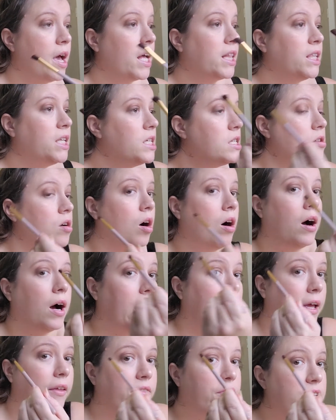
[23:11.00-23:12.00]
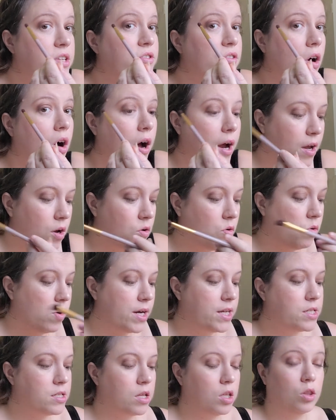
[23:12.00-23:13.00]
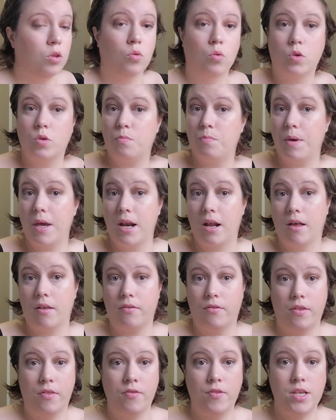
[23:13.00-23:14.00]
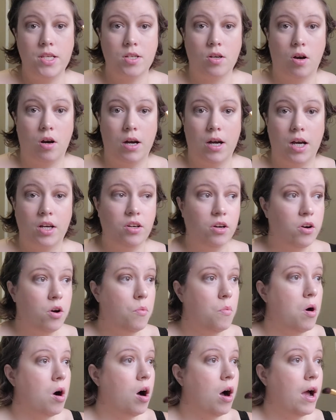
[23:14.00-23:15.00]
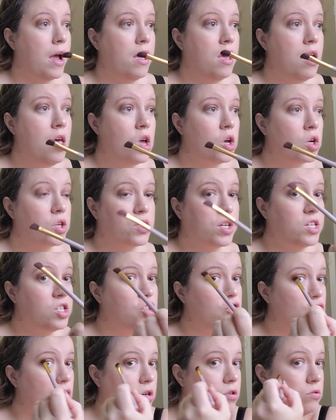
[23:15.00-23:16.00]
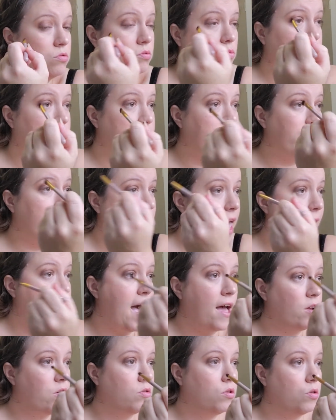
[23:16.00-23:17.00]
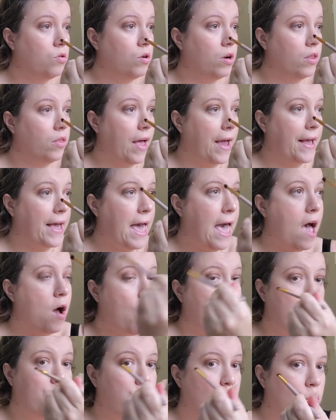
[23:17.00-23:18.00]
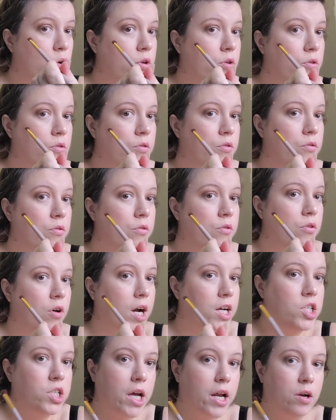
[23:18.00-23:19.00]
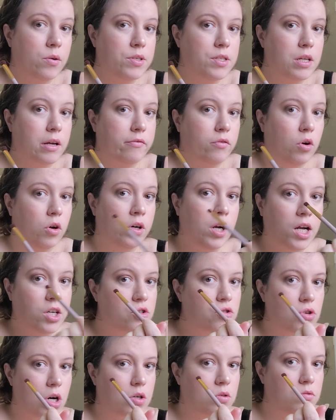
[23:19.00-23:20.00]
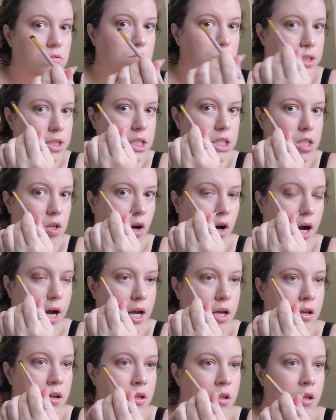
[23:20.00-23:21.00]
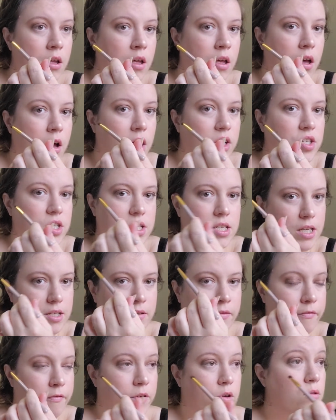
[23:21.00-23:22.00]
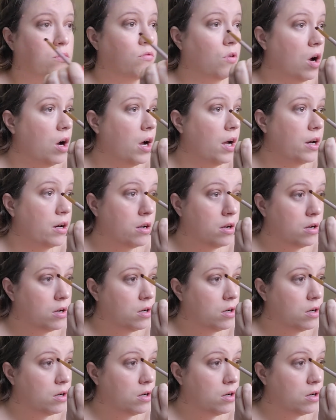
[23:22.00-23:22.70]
And this eye always looks better than this eye. I don't know why, because I struggle with how I put eyeshadow and stuff on. I struggle with this eye. It just doesn't feel right.